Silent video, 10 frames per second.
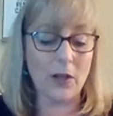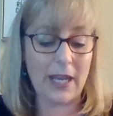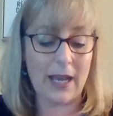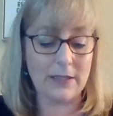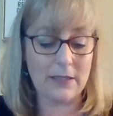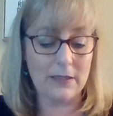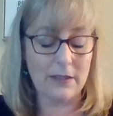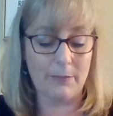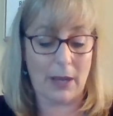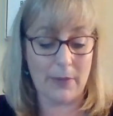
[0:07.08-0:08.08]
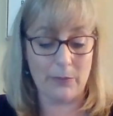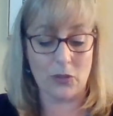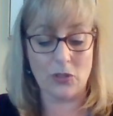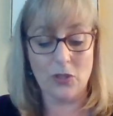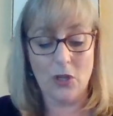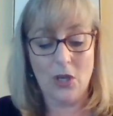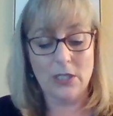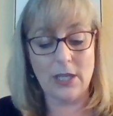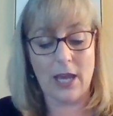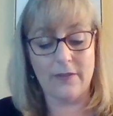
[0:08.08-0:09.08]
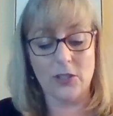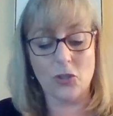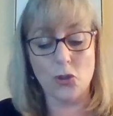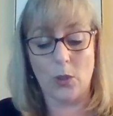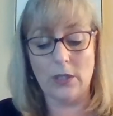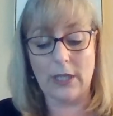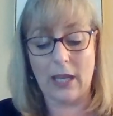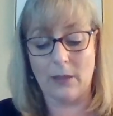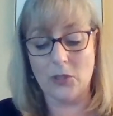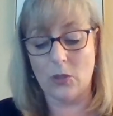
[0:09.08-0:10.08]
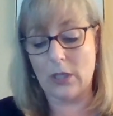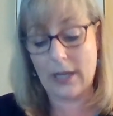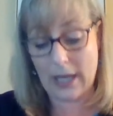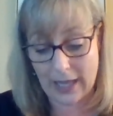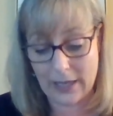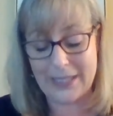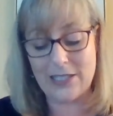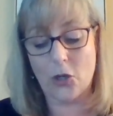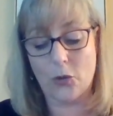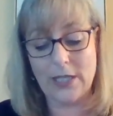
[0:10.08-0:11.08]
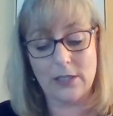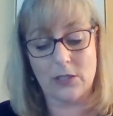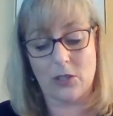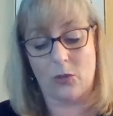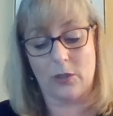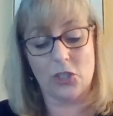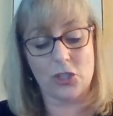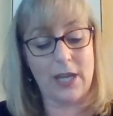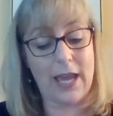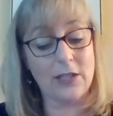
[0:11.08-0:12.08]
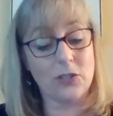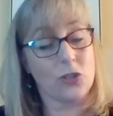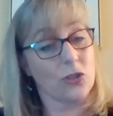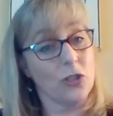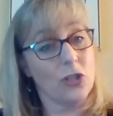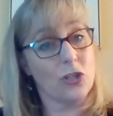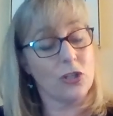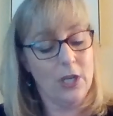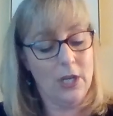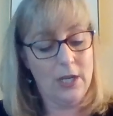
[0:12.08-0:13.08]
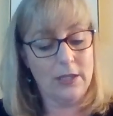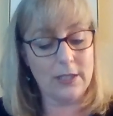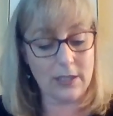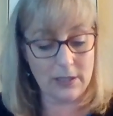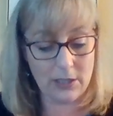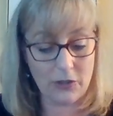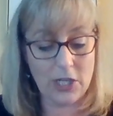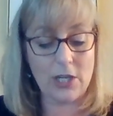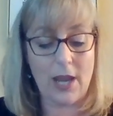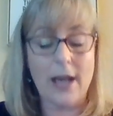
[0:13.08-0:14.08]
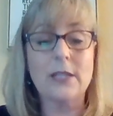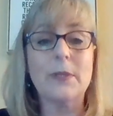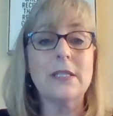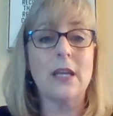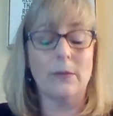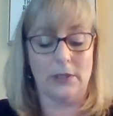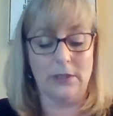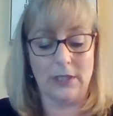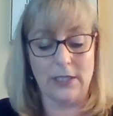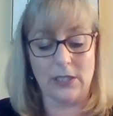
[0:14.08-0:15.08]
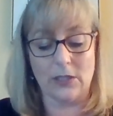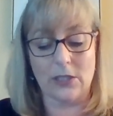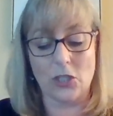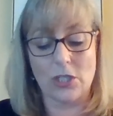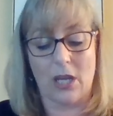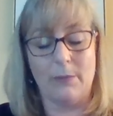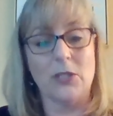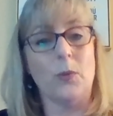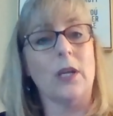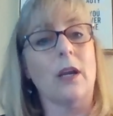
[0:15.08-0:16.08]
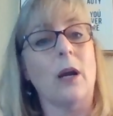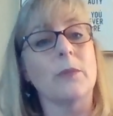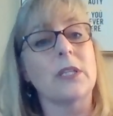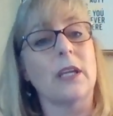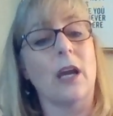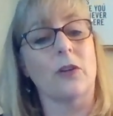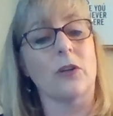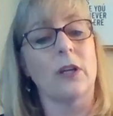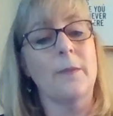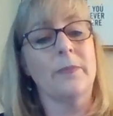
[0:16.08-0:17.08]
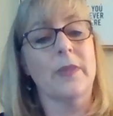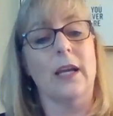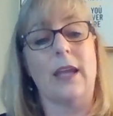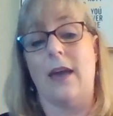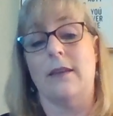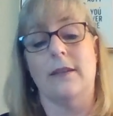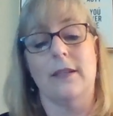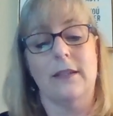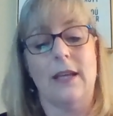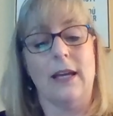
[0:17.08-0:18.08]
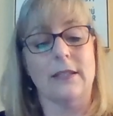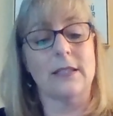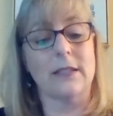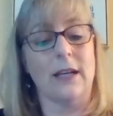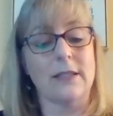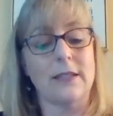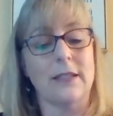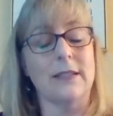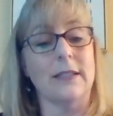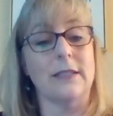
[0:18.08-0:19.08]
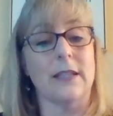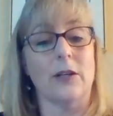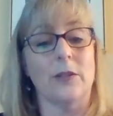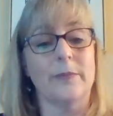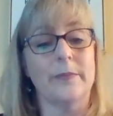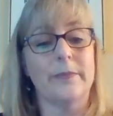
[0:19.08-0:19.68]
asked by members to have us join the Kalamazoo Climate Crisis Coalition as a church. This consideration has been tabled until such time as we can come together again and discuss in detail.